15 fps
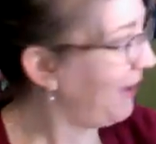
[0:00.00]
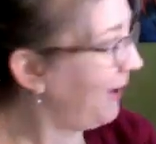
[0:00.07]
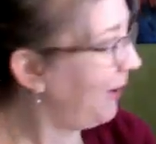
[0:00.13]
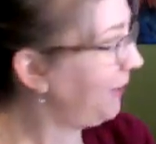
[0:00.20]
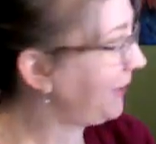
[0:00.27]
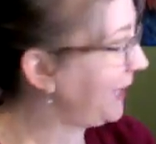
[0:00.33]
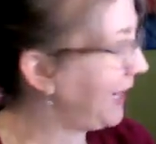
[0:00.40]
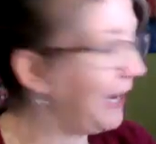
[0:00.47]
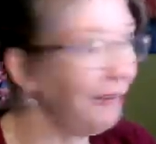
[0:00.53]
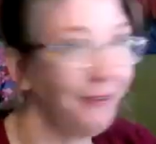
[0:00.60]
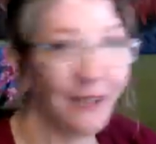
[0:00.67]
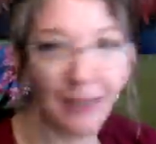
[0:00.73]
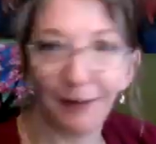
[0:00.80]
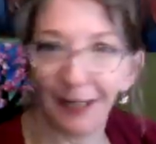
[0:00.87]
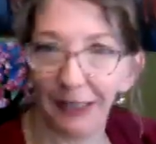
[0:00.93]
Okay, I feel
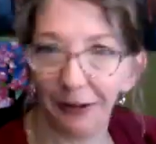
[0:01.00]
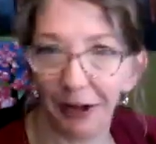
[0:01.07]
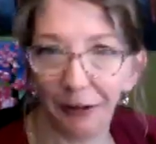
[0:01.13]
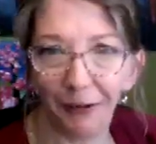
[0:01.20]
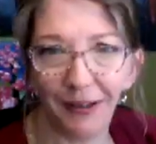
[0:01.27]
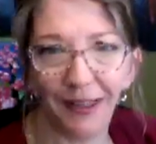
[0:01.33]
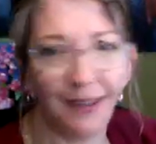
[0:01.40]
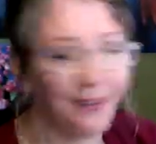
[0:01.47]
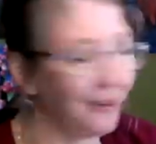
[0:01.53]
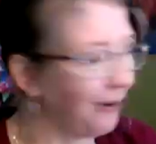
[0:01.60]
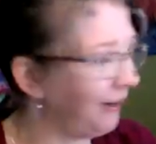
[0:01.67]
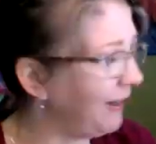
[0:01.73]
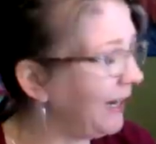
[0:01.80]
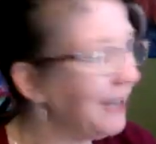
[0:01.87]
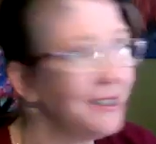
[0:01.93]
like I'm getting long-winded.
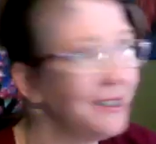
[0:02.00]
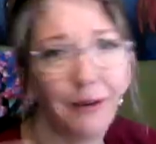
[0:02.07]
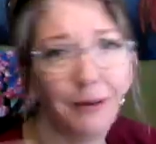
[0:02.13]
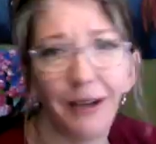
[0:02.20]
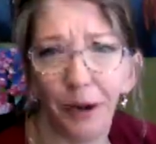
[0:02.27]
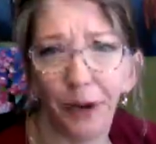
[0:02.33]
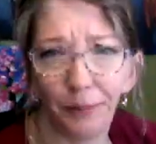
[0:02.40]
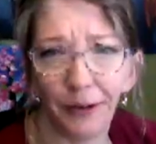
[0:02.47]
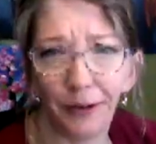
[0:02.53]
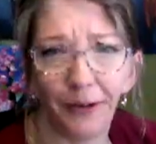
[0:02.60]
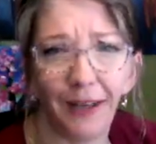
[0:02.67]
Sorry. I just want to help you